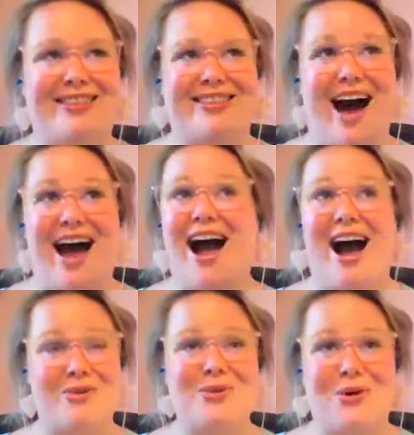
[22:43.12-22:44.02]

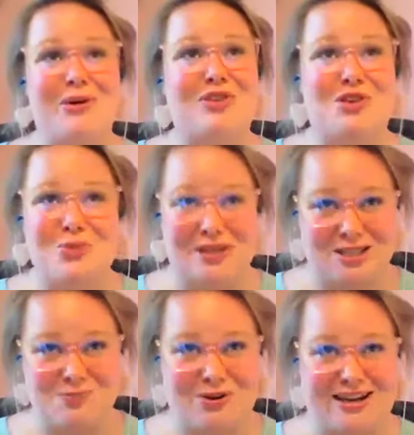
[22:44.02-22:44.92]
I don't know if you
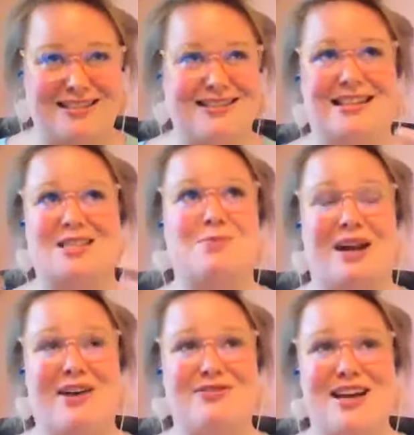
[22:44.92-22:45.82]
experienced this, but
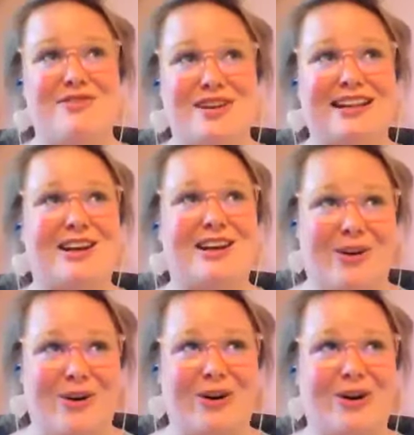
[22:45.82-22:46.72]
I've definitely
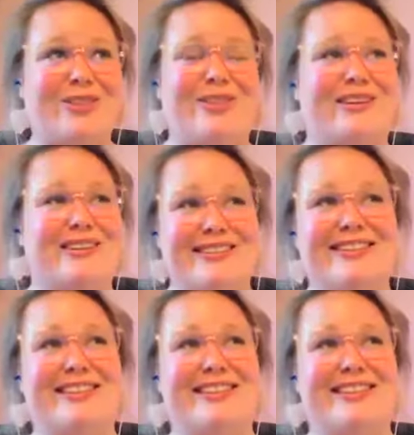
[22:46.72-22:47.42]
heard the